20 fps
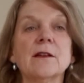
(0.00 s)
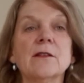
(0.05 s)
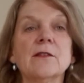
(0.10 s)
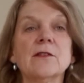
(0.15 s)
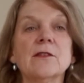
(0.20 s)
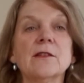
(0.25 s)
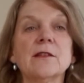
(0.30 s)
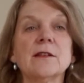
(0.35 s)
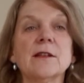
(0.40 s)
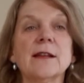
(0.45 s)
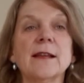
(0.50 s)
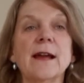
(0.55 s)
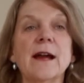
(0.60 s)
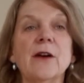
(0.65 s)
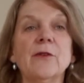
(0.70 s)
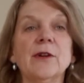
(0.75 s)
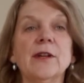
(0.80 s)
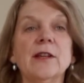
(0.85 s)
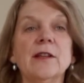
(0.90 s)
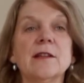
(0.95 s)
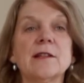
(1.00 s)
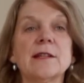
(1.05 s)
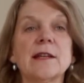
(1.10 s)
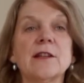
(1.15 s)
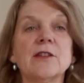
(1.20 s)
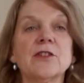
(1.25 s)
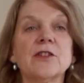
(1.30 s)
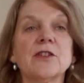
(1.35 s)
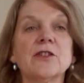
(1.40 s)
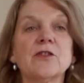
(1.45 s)
and just allowing the
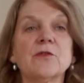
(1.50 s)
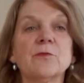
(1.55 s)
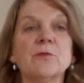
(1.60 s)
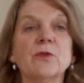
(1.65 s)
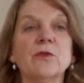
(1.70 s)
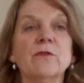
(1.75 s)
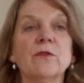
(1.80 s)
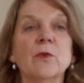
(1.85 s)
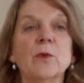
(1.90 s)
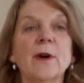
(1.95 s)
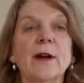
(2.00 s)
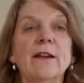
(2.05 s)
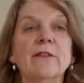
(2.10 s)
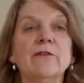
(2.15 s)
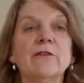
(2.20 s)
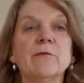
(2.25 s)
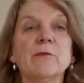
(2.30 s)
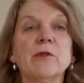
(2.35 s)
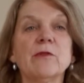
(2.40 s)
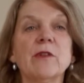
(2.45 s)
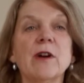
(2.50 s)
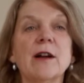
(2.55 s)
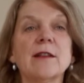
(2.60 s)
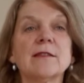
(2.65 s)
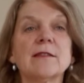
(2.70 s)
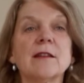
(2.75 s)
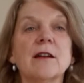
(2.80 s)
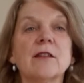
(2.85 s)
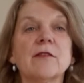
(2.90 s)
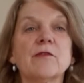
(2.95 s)
attention to move away from the right
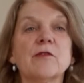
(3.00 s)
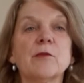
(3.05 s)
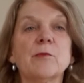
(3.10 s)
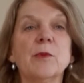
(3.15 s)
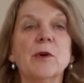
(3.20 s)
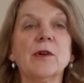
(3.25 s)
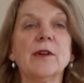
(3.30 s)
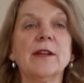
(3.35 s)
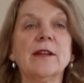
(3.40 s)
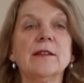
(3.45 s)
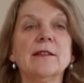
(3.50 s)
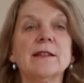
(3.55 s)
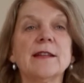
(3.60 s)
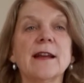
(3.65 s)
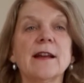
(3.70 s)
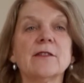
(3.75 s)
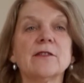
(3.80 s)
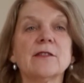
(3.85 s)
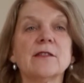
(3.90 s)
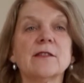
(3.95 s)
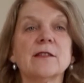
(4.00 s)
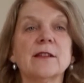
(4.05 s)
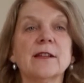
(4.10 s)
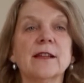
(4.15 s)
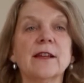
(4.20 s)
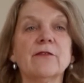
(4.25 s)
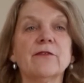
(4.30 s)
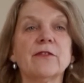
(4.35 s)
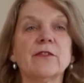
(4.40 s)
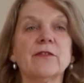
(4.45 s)
side of the body and down to the
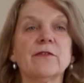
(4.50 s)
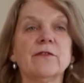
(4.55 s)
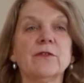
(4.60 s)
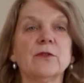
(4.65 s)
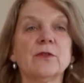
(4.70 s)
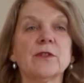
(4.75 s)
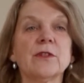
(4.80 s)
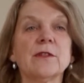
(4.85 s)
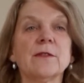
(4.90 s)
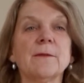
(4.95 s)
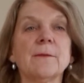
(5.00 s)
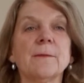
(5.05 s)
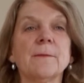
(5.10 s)
left foot,